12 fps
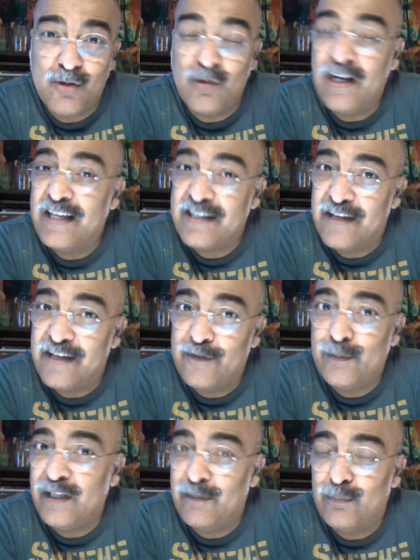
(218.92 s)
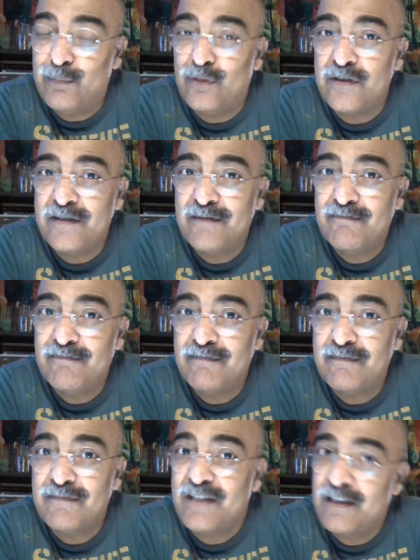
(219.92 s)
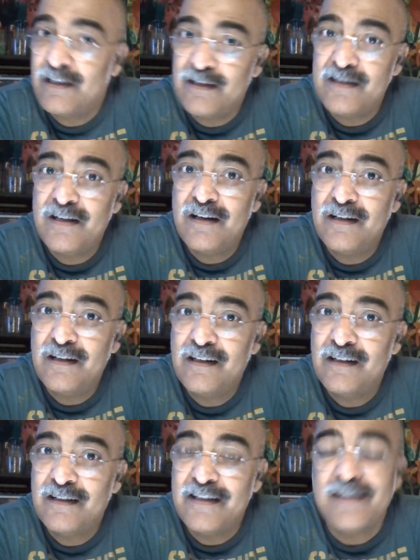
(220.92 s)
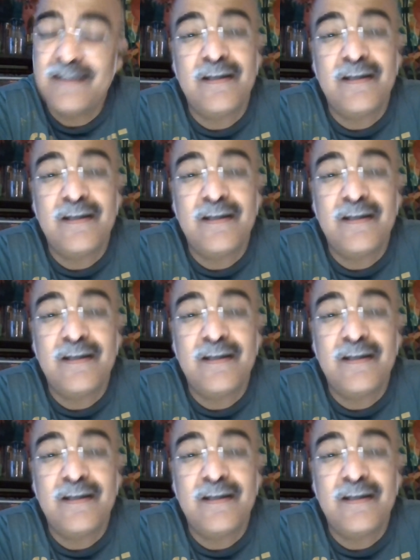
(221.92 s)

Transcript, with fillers: rule has never been imposed. Chhattisgarh is